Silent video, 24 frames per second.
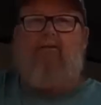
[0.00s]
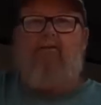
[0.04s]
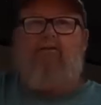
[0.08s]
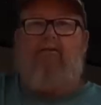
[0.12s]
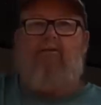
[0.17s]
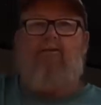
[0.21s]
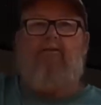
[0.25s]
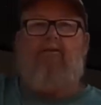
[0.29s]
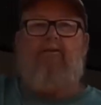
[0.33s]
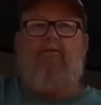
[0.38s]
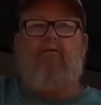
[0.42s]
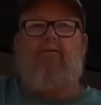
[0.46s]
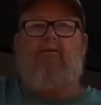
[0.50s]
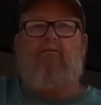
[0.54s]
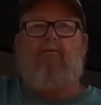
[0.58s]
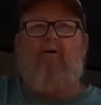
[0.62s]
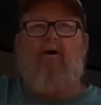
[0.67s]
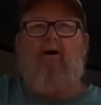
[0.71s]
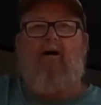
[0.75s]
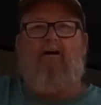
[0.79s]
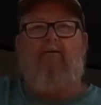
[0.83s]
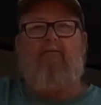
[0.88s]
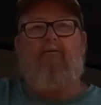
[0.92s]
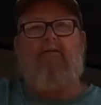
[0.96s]
You do it
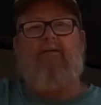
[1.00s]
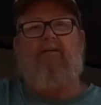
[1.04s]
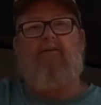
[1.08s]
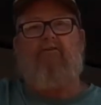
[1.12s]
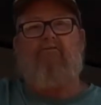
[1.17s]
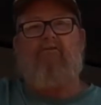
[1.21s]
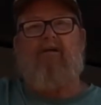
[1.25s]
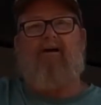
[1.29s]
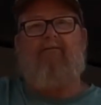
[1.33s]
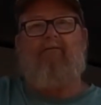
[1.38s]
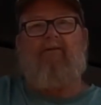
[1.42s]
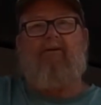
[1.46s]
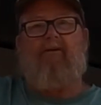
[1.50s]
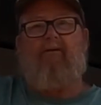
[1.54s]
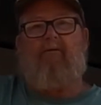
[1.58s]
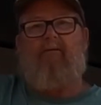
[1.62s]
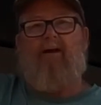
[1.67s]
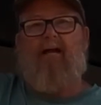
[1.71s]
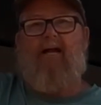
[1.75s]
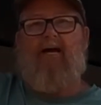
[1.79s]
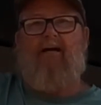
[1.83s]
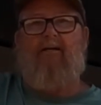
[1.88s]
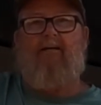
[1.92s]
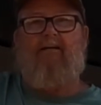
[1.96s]
right when you're travelling
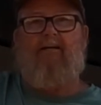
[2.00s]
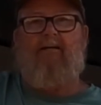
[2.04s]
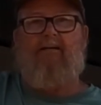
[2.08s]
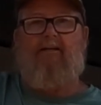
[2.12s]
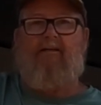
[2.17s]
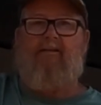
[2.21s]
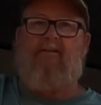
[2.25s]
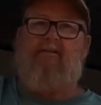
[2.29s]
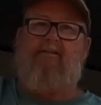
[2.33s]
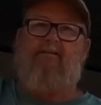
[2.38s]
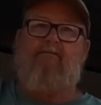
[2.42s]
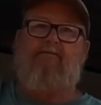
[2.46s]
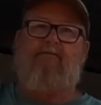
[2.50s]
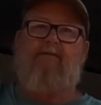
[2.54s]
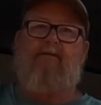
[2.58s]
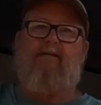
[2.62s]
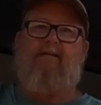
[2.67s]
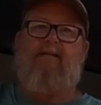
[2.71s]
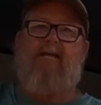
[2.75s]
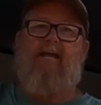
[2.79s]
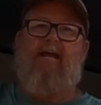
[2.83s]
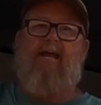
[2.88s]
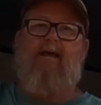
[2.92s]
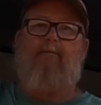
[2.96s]
around and hitting these free
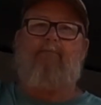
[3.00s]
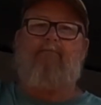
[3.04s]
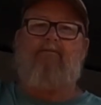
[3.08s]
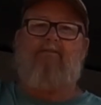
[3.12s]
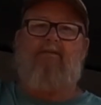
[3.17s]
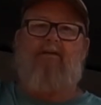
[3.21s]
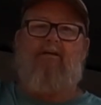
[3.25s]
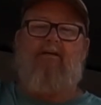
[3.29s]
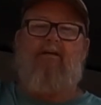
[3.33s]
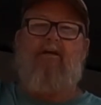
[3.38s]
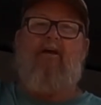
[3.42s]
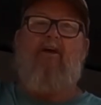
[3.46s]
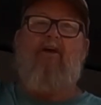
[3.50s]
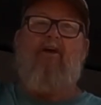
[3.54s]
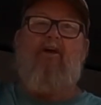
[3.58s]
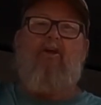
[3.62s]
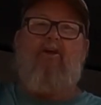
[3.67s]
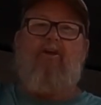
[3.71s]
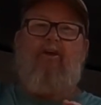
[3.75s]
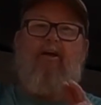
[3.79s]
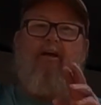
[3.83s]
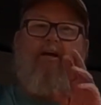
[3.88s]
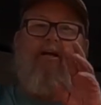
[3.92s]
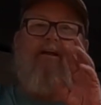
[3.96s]
camps.
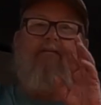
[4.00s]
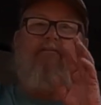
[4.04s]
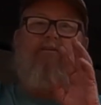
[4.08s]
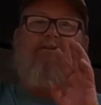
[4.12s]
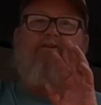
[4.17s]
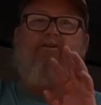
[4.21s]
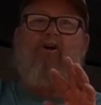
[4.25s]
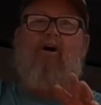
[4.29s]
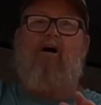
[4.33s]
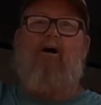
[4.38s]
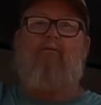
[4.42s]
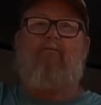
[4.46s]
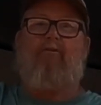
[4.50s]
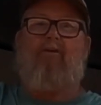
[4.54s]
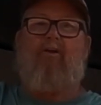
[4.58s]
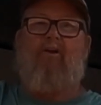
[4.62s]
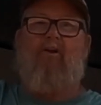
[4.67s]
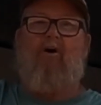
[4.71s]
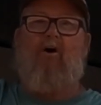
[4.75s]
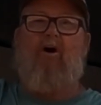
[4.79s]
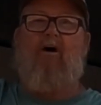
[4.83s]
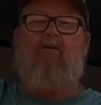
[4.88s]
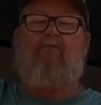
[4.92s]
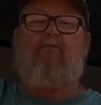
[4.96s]
You're going to have the time of your
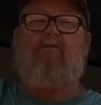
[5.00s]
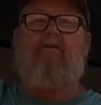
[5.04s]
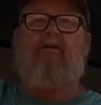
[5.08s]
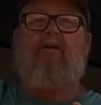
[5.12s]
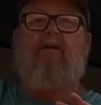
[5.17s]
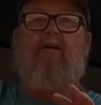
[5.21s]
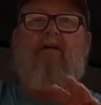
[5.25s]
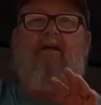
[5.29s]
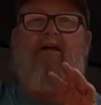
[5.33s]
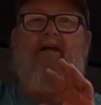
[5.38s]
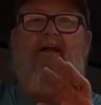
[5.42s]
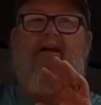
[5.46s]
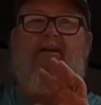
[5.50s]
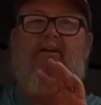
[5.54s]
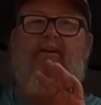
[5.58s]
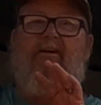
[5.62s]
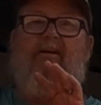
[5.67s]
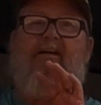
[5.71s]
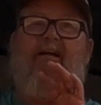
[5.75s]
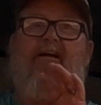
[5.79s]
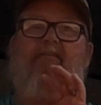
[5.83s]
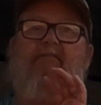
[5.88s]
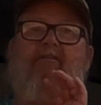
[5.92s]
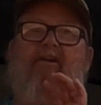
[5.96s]
life and you're going
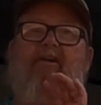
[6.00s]
to have